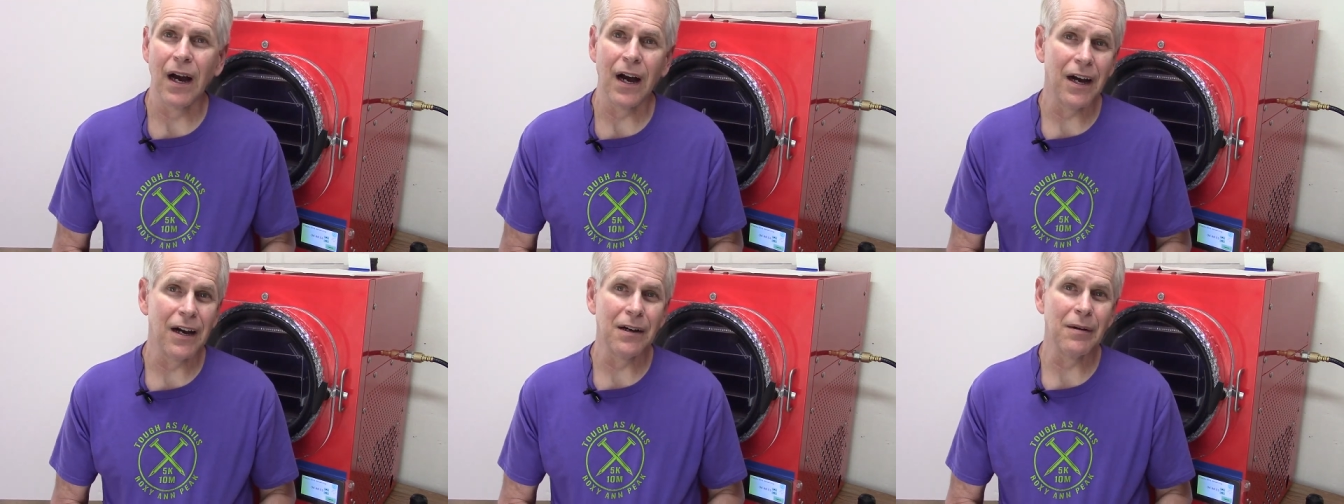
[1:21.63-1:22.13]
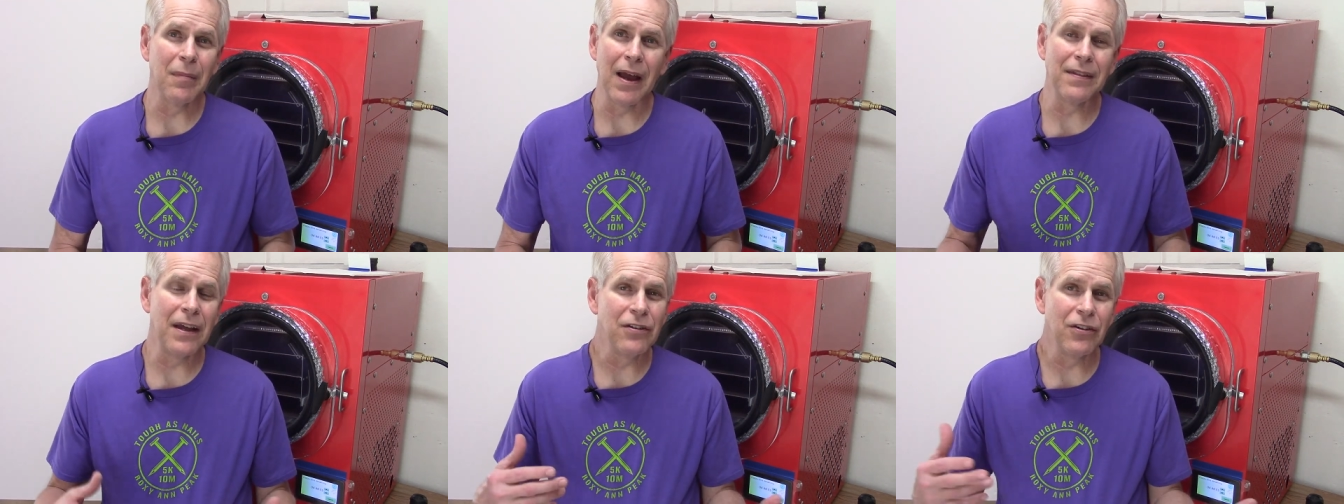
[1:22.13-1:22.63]
Um,
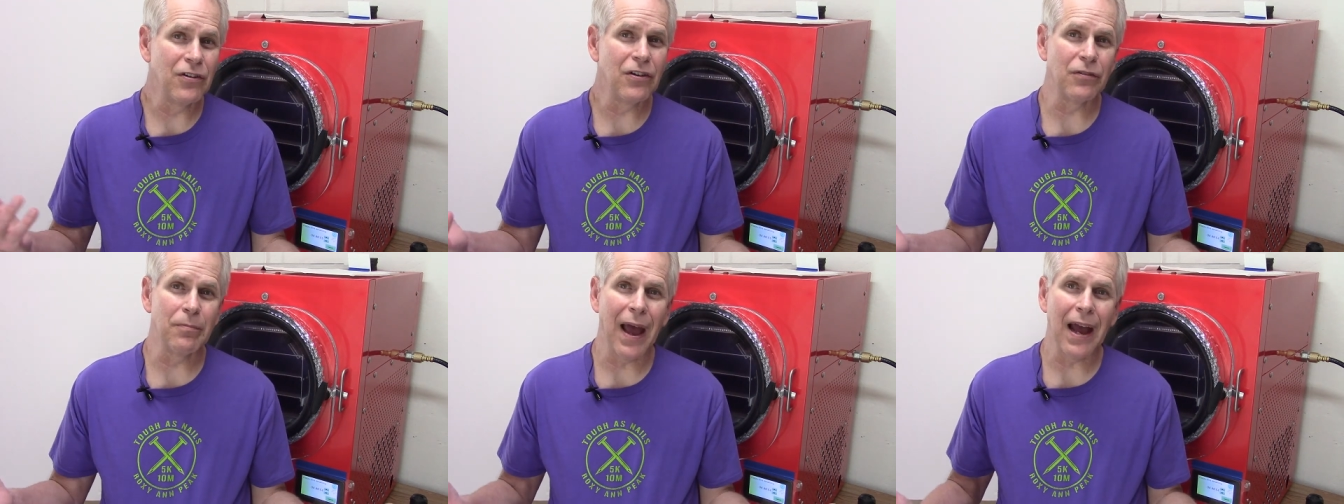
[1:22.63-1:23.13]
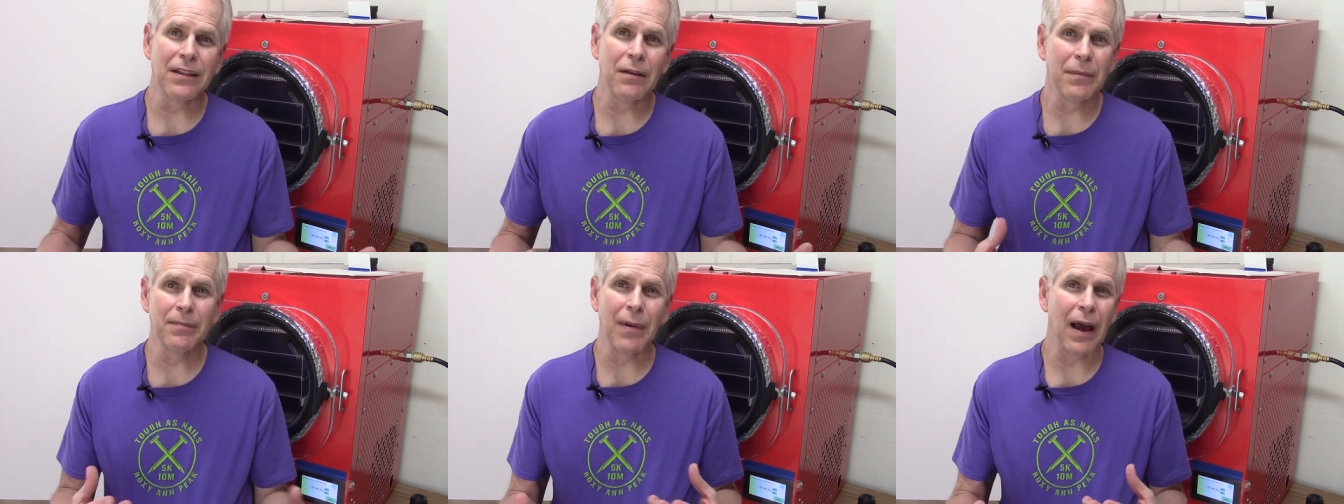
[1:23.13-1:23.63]
and then you just bag
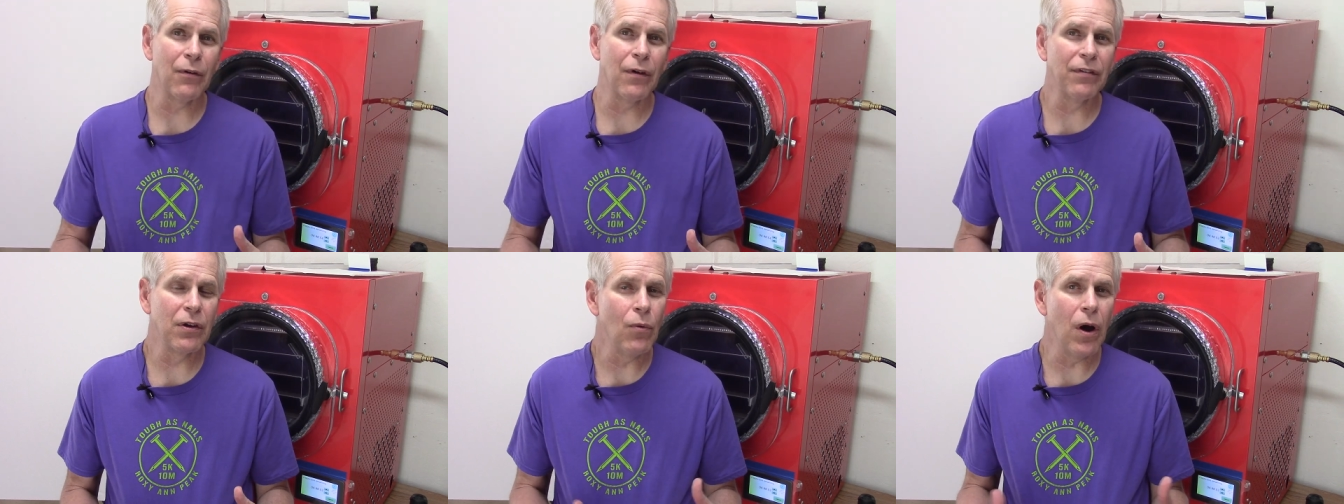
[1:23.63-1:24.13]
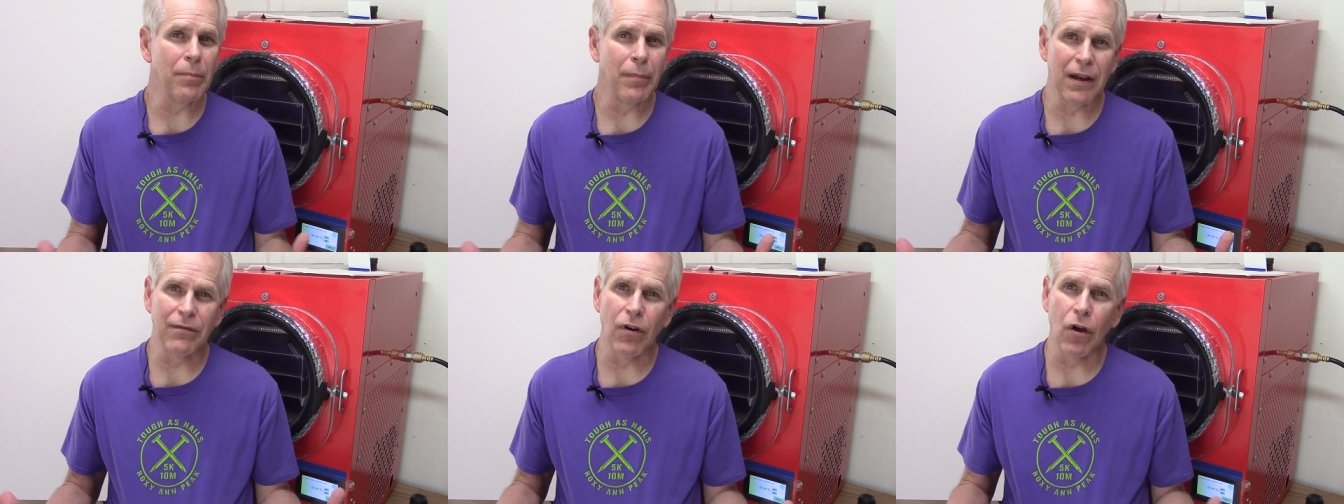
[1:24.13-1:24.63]
them however you want
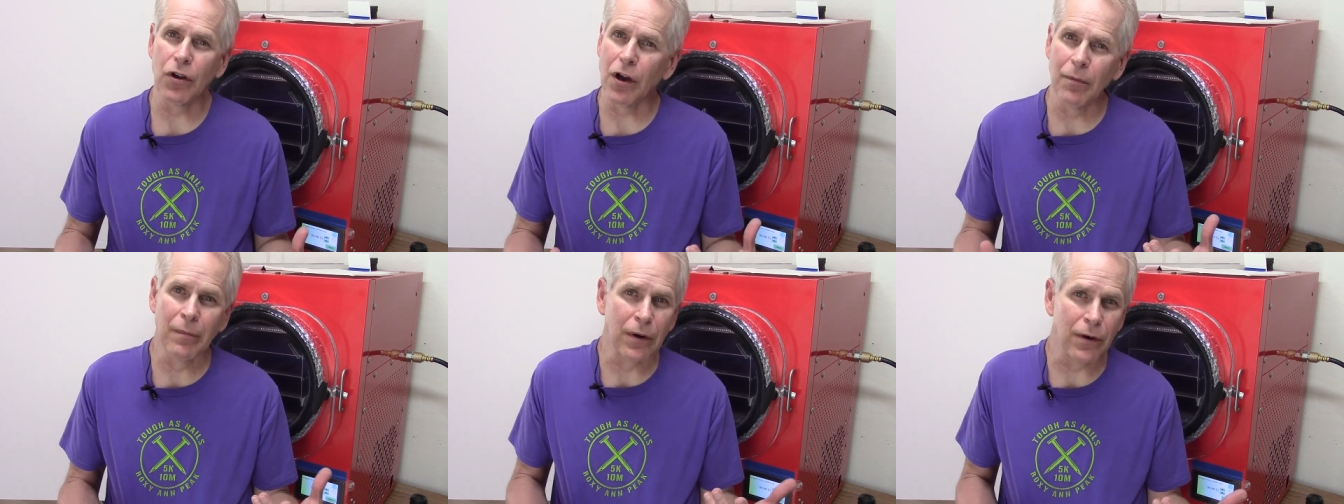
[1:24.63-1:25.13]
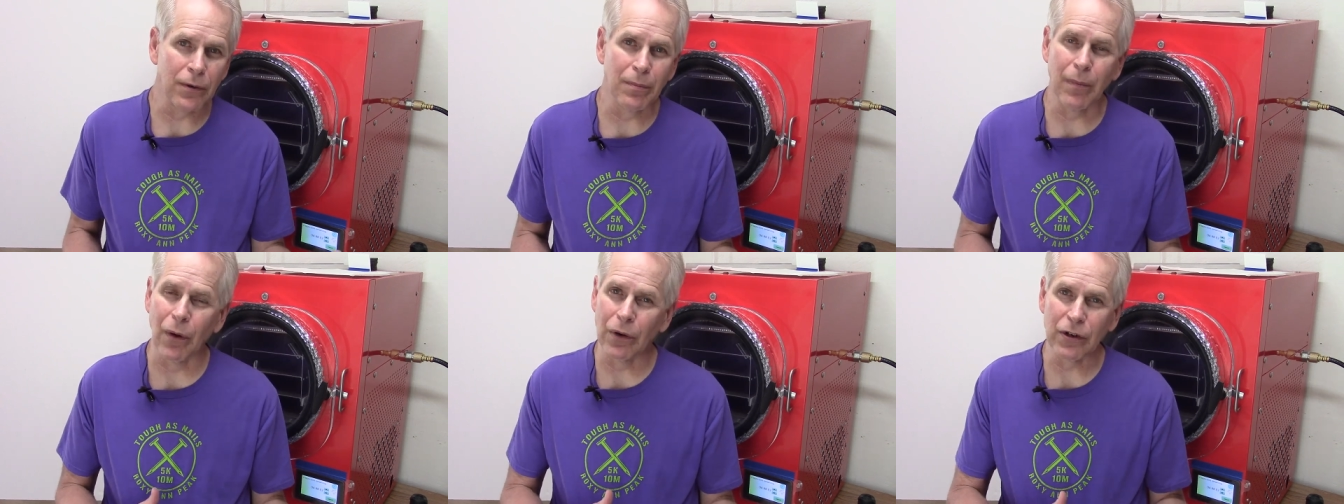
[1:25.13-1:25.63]
by volume or,
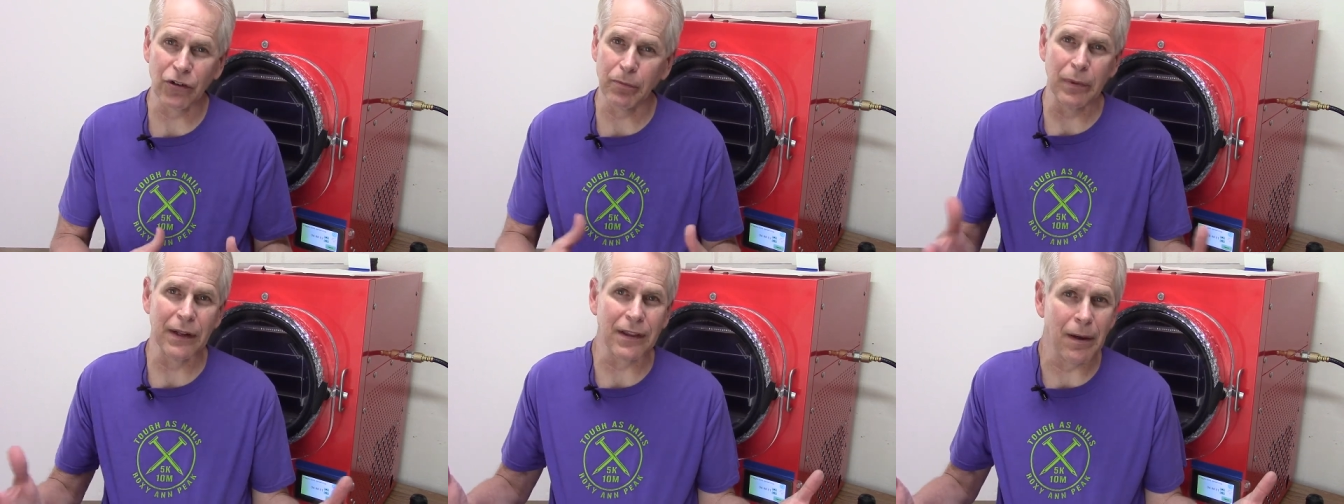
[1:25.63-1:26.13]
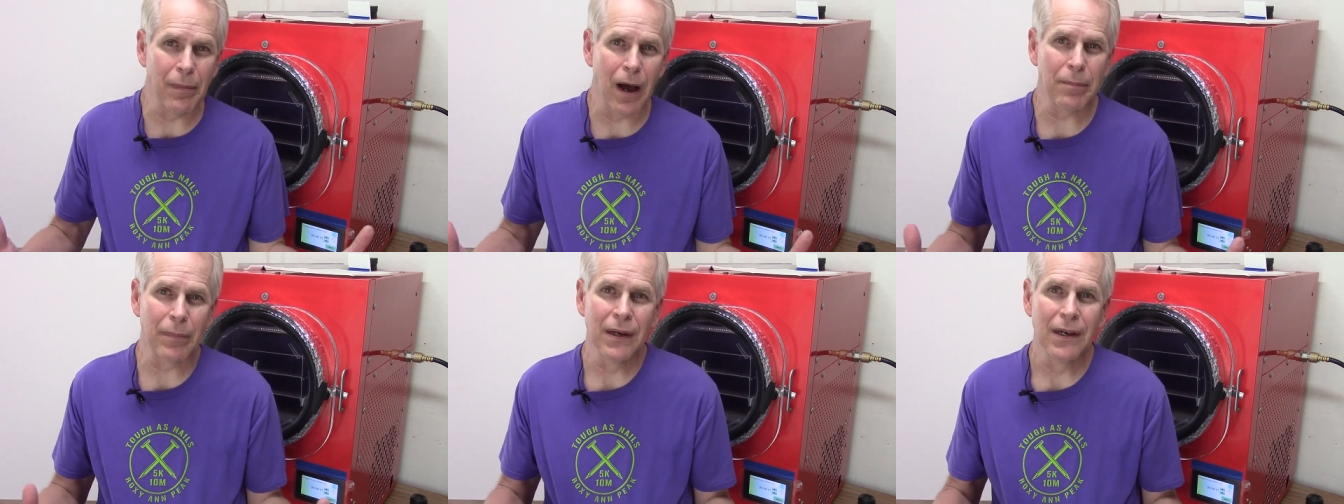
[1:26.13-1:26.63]
or split them up